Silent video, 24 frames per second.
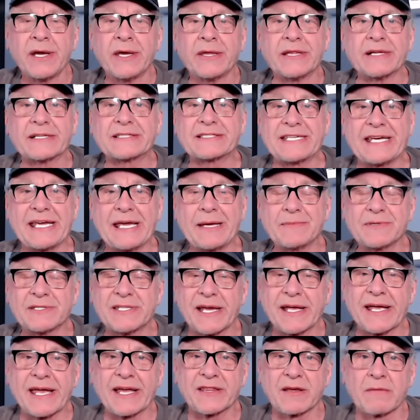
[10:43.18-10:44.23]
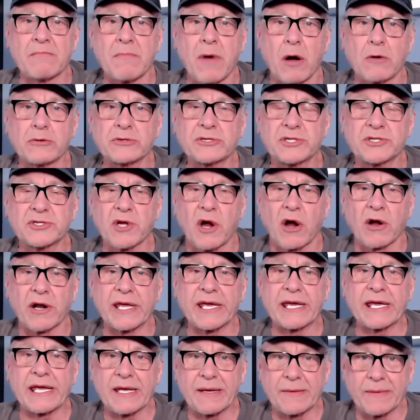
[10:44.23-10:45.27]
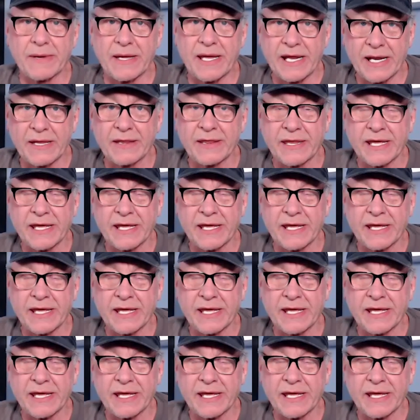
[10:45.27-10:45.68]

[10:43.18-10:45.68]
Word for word: the teams that get the most starting It,